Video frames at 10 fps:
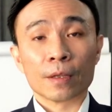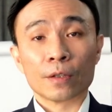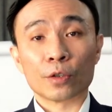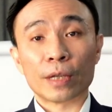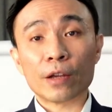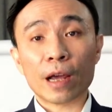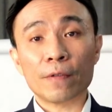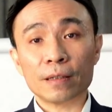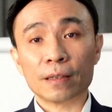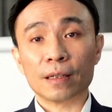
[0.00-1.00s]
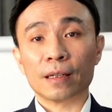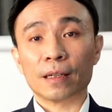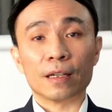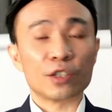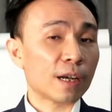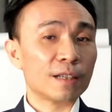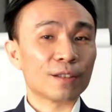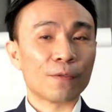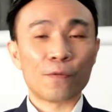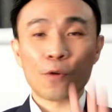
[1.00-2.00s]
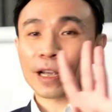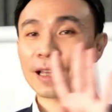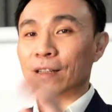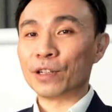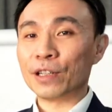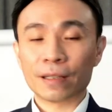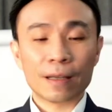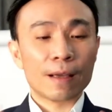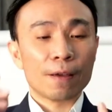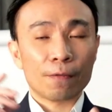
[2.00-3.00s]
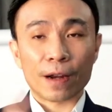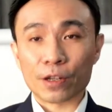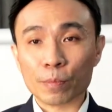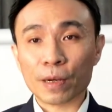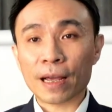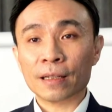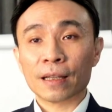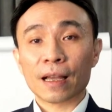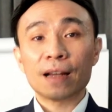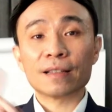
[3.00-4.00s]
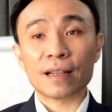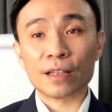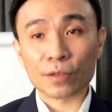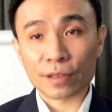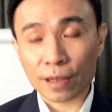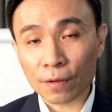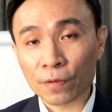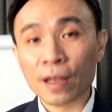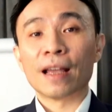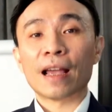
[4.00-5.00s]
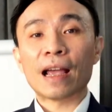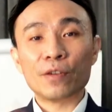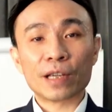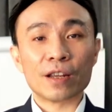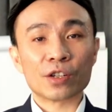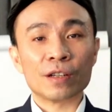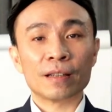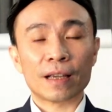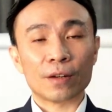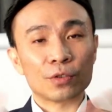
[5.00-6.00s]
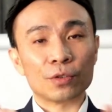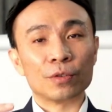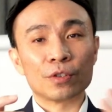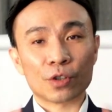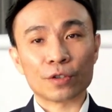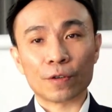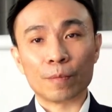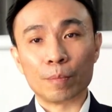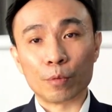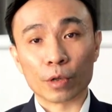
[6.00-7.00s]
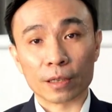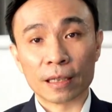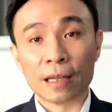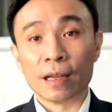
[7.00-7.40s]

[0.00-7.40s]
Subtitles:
So there you have it, a checklist of four categories: financial plan, understanding yourself, education, and also choice of broker.